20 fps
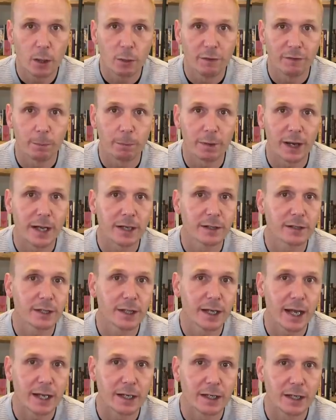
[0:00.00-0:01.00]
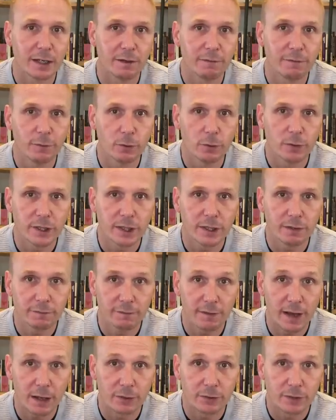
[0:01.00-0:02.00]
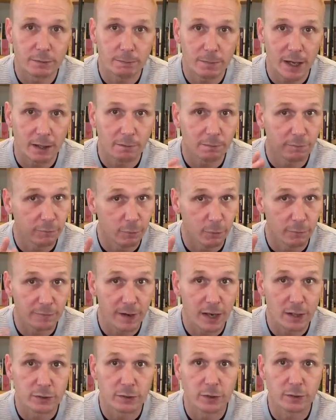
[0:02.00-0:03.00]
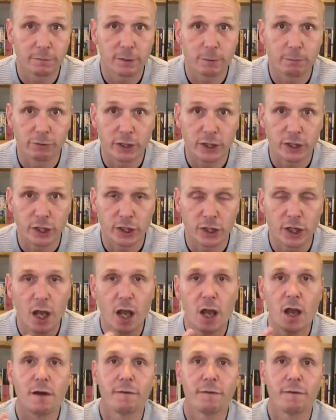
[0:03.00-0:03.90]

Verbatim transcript: with a plan to land nearly 14,000 men, 4,000 of them British,